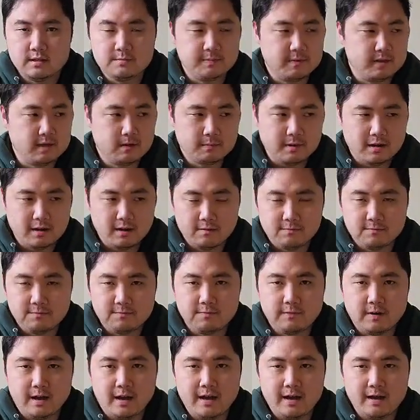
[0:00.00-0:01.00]
It's been
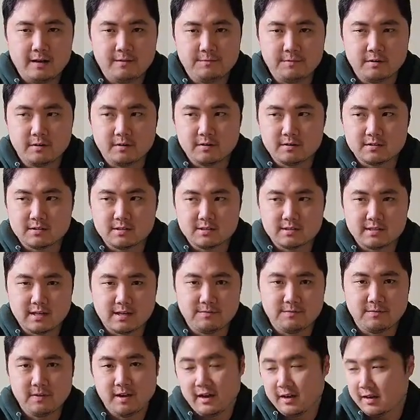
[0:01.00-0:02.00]
about 5 years since
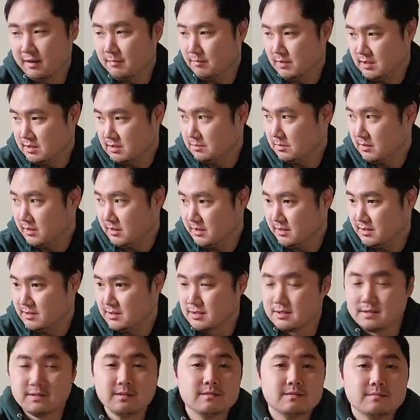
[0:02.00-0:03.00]
I vacuumed this
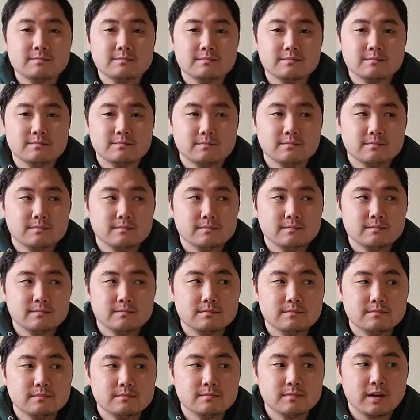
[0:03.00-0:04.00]
place.
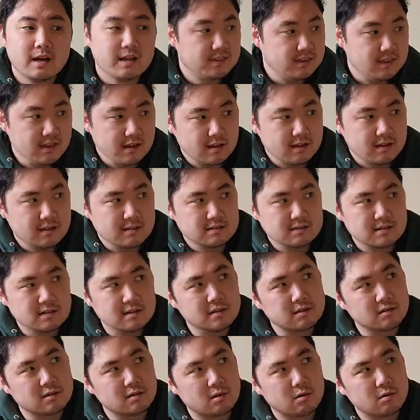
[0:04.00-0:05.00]
I think it's a
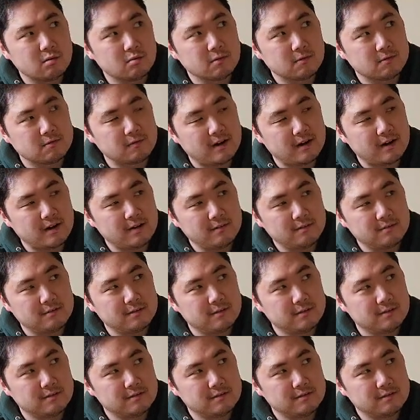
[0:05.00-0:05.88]
little over five.